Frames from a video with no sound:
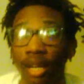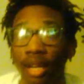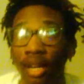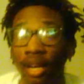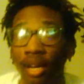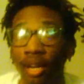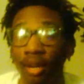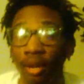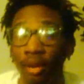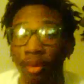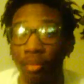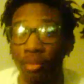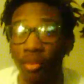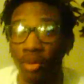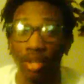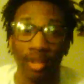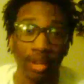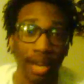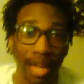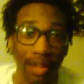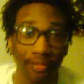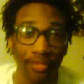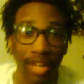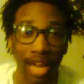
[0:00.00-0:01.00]
We're
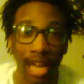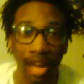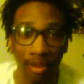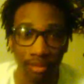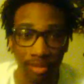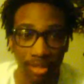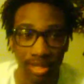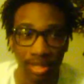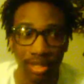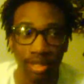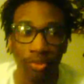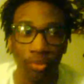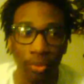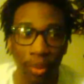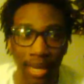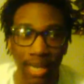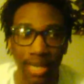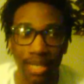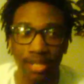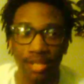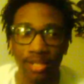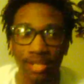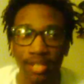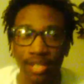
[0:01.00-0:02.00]
going to have to obviously
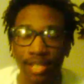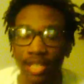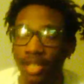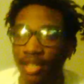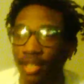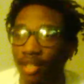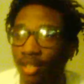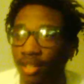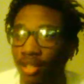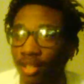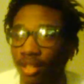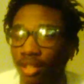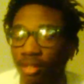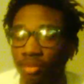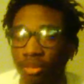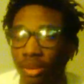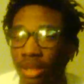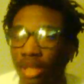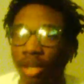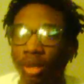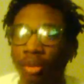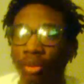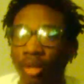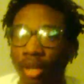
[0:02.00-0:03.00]
wait and see because
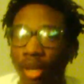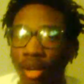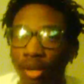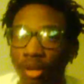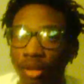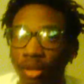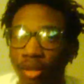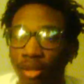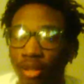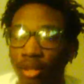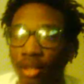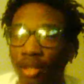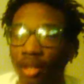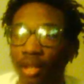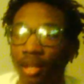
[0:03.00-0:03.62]
we don't know.